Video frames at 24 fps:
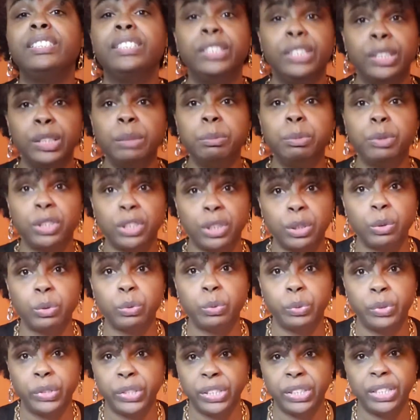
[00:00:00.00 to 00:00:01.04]
double
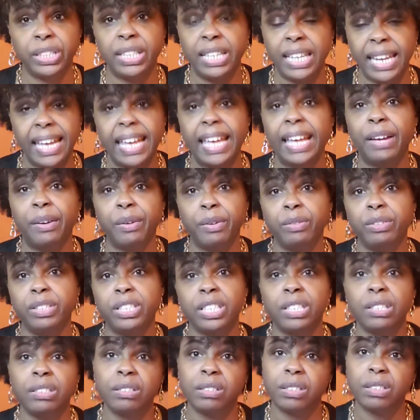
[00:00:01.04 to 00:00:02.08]
so now,
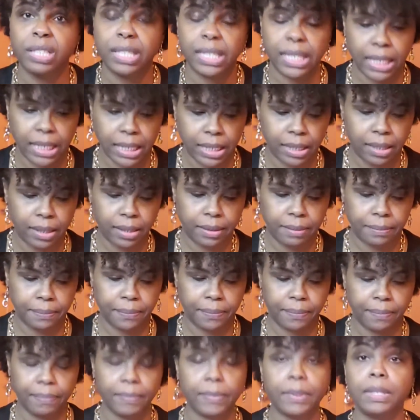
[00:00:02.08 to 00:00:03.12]
tongue-tied.
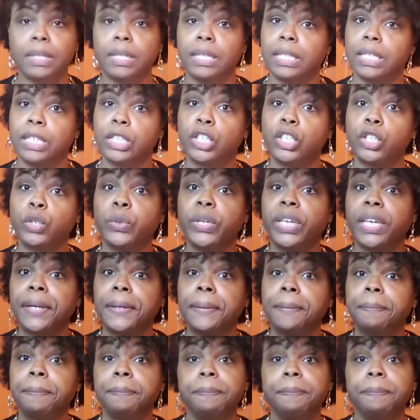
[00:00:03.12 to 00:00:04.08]
So yeah.